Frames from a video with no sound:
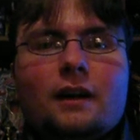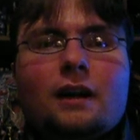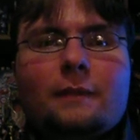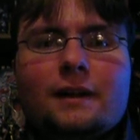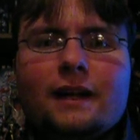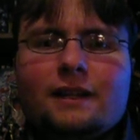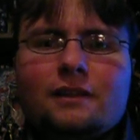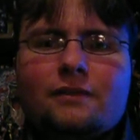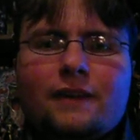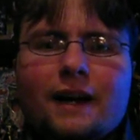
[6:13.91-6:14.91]
I liked
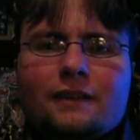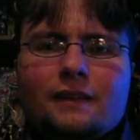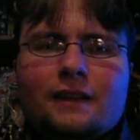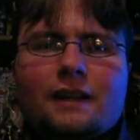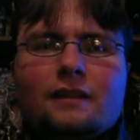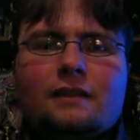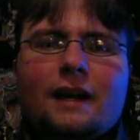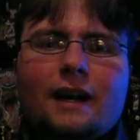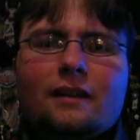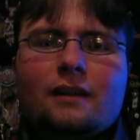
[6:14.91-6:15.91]
the fact that they
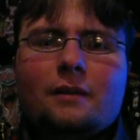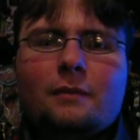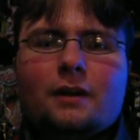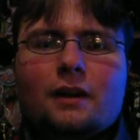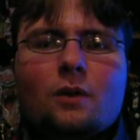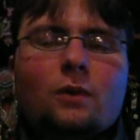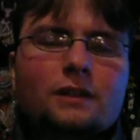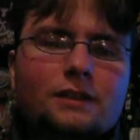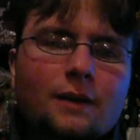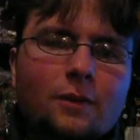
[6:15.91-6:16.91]
had, well,
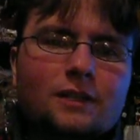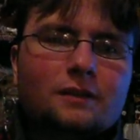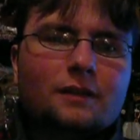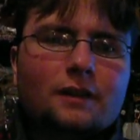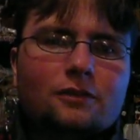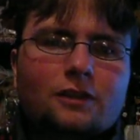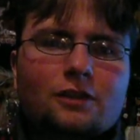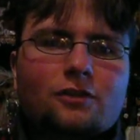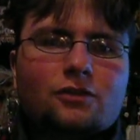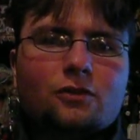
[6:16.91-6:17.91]
in some ways, a
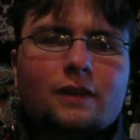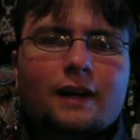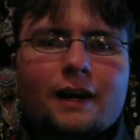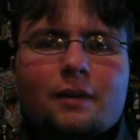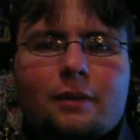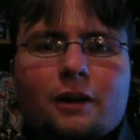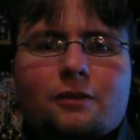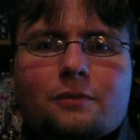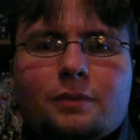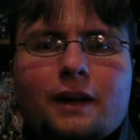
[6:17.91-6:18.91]
traditional story. They kind of
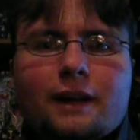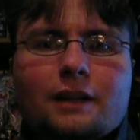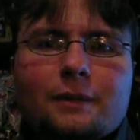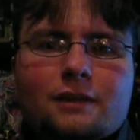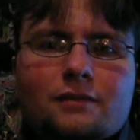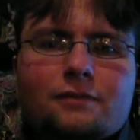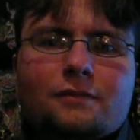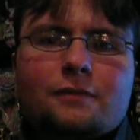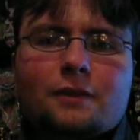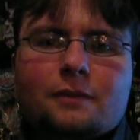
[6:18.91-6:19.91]
borrowed plot elements
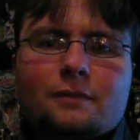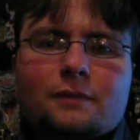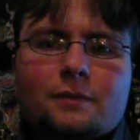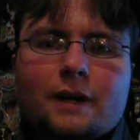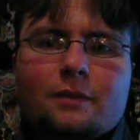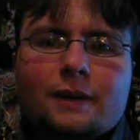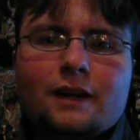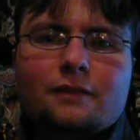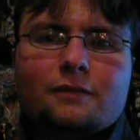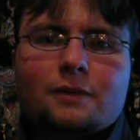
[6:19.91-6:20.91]
from
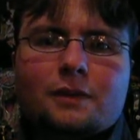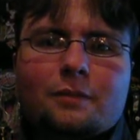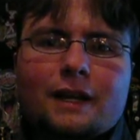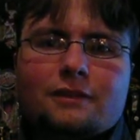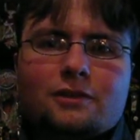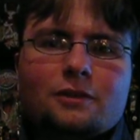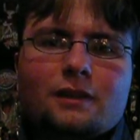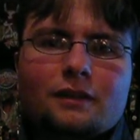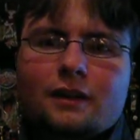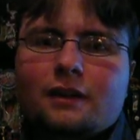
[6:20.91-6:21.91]
Spider-Man for the black suit
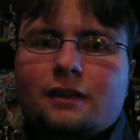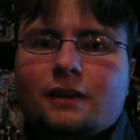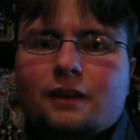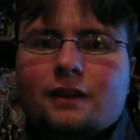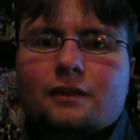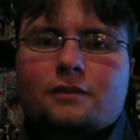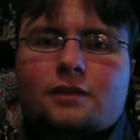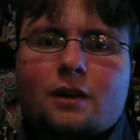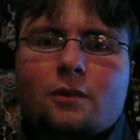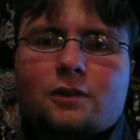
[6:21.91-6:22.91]
and
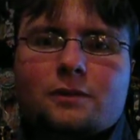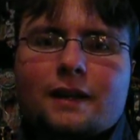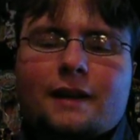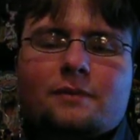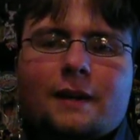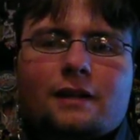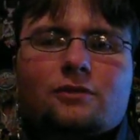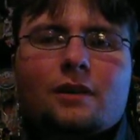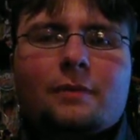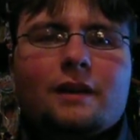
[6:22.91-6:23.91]
Star Wars with Adam's
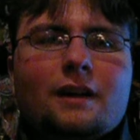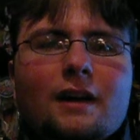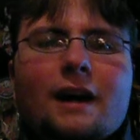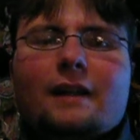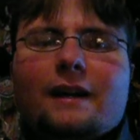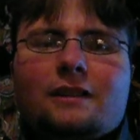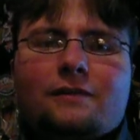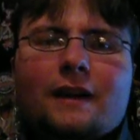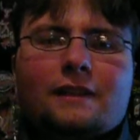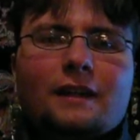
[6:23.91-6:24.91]
backstory. But I liked the
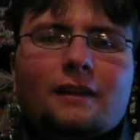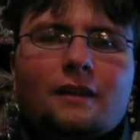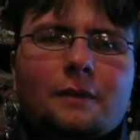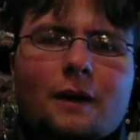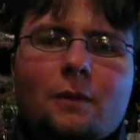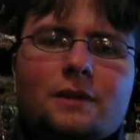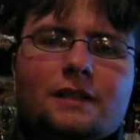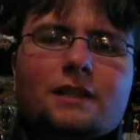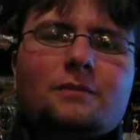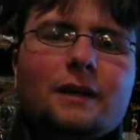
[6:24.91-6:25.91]
fact that I
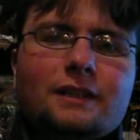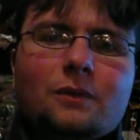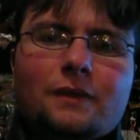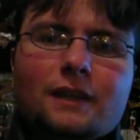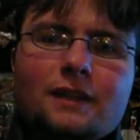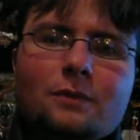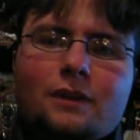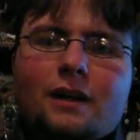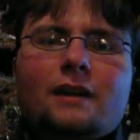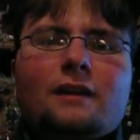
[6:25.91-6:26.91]
wasn't expecting what they did with
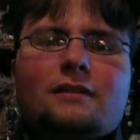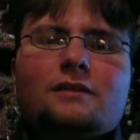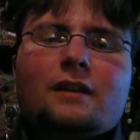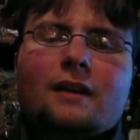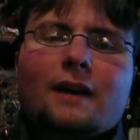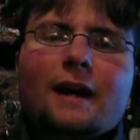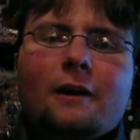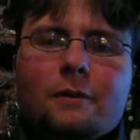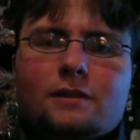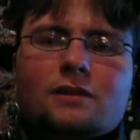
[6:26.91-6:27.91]
Onyx. I
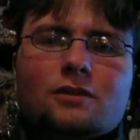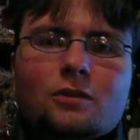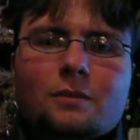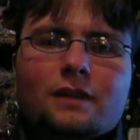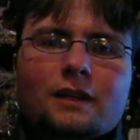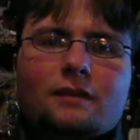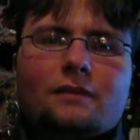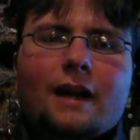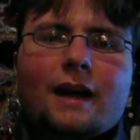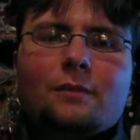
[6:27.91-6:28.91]
always assumed that
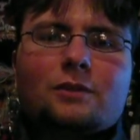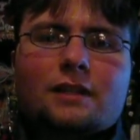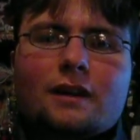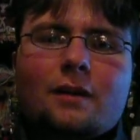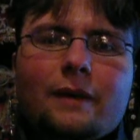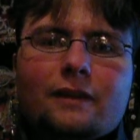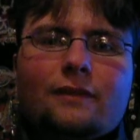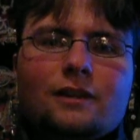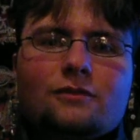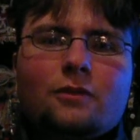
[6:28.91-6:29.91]
Adam was going to come back
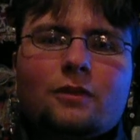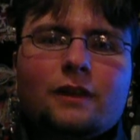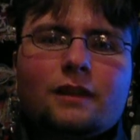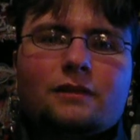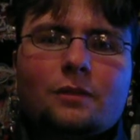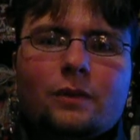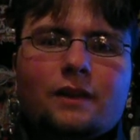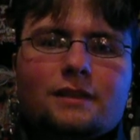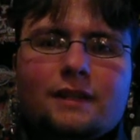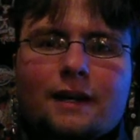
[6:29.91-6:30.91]
vengeful, that
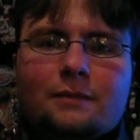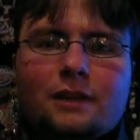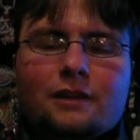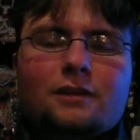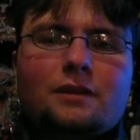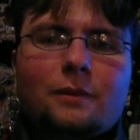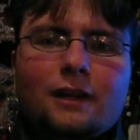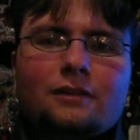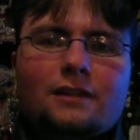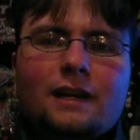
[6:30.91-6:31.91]
his deck belonged to someone
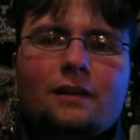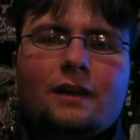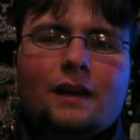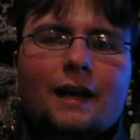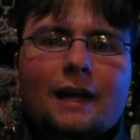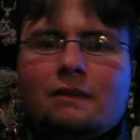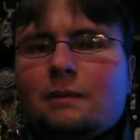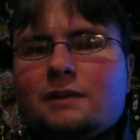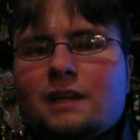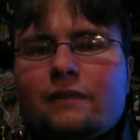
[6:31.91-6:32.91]
else now, and
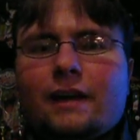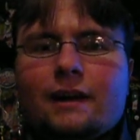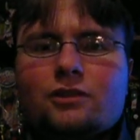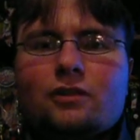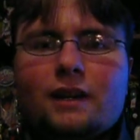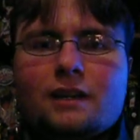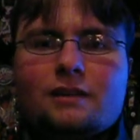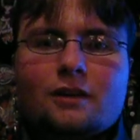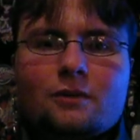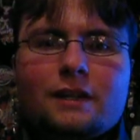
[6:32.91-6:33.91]
maybe Xaviax created
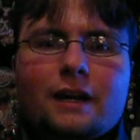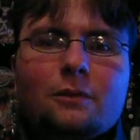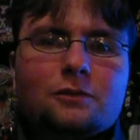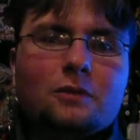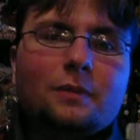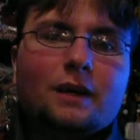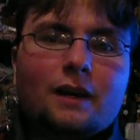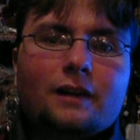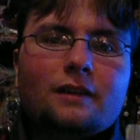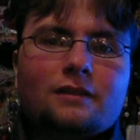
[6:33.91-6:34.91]
his own deck, which would be
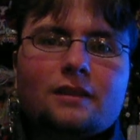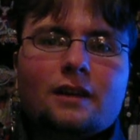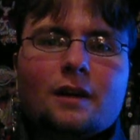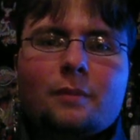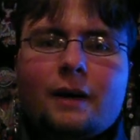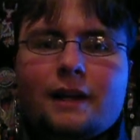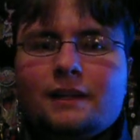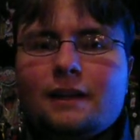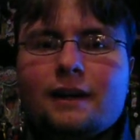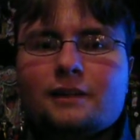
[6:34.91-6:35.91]
Onyx. But I
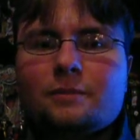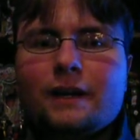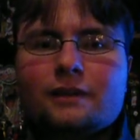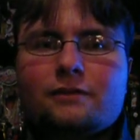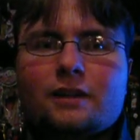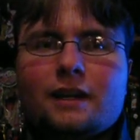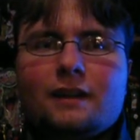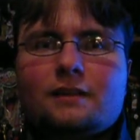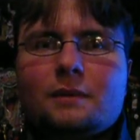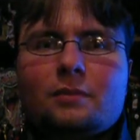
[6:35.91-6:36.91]
did not expect for
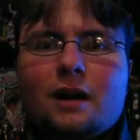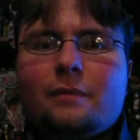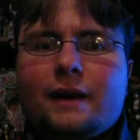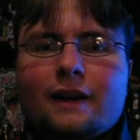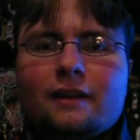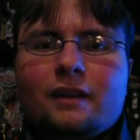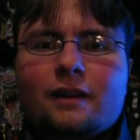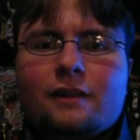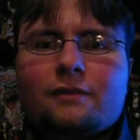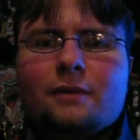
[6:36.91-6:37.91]
Kit to be brought back
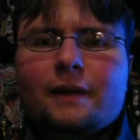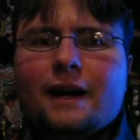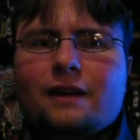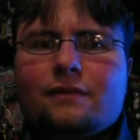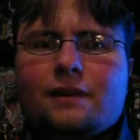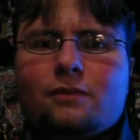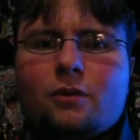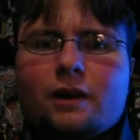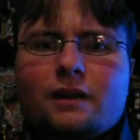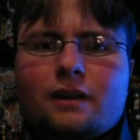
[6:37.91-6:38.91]
from the Advent
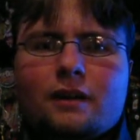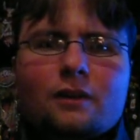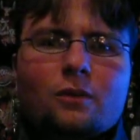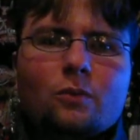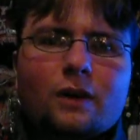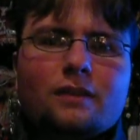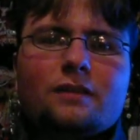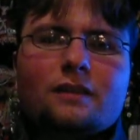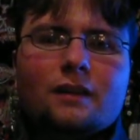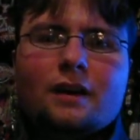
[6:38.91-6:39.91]
Void with
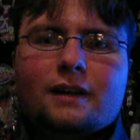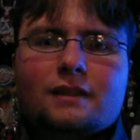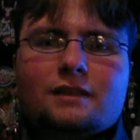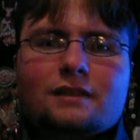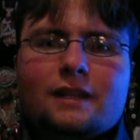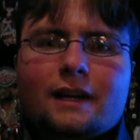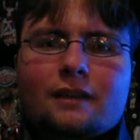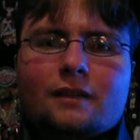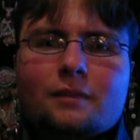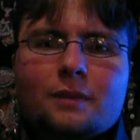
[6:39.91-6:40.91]
Onyx's deck
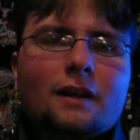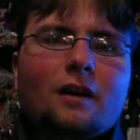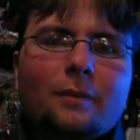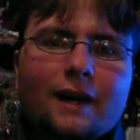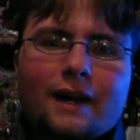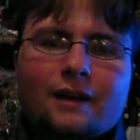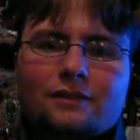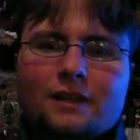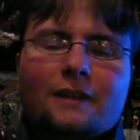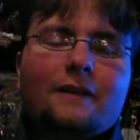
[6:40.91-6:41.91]
and being all
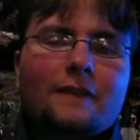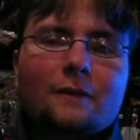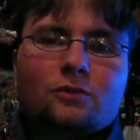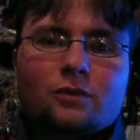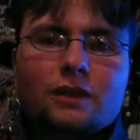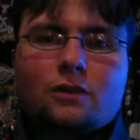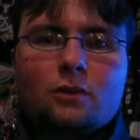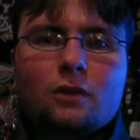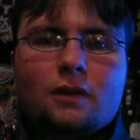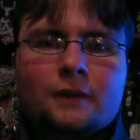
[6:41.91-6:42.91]
badass, and I thought that was really
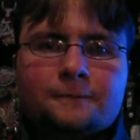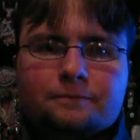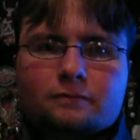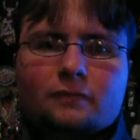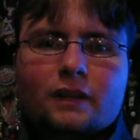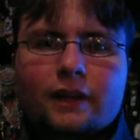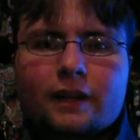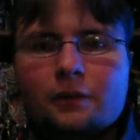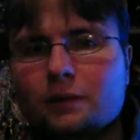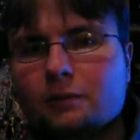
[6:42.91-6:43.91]
cool
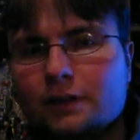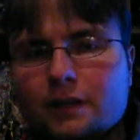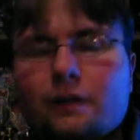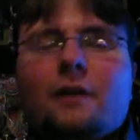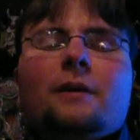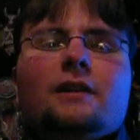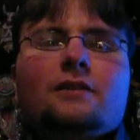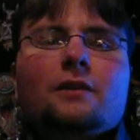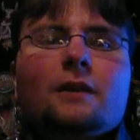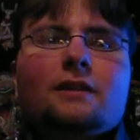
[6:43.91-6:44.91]
and a really great way to
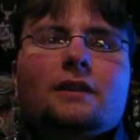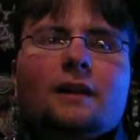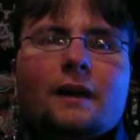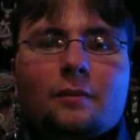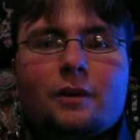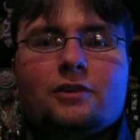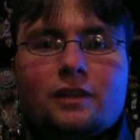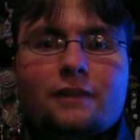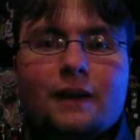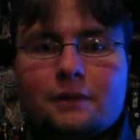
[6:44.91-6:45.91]
do it. And
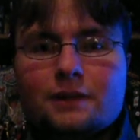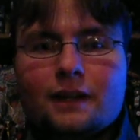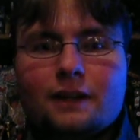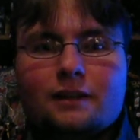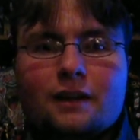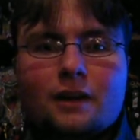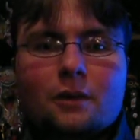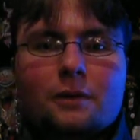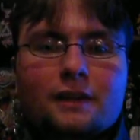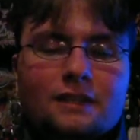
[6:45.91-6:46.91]
personally, if I was Kit,
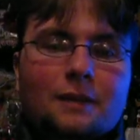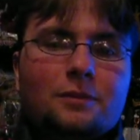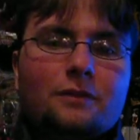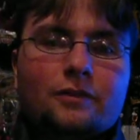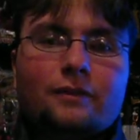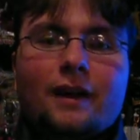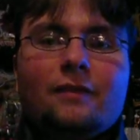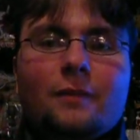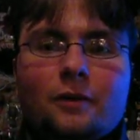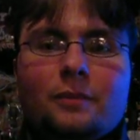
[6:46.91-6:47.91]
with the exception of
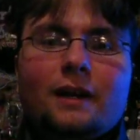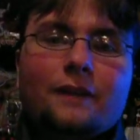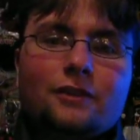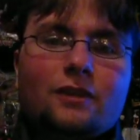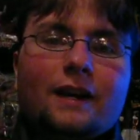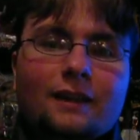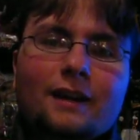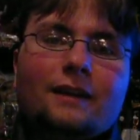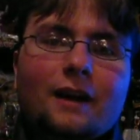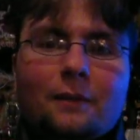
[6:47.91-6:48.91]
Survive Mode being on the Dragon
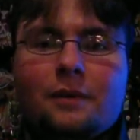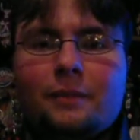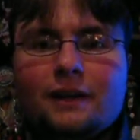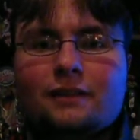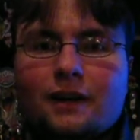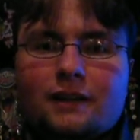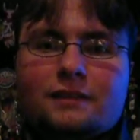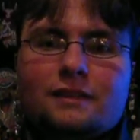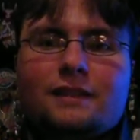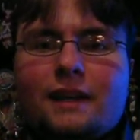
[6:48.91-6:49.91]
Knight, I would have picked
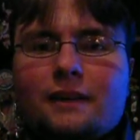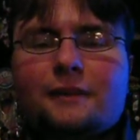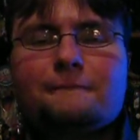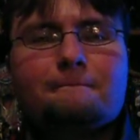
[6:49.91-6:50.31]
Onyx's deck.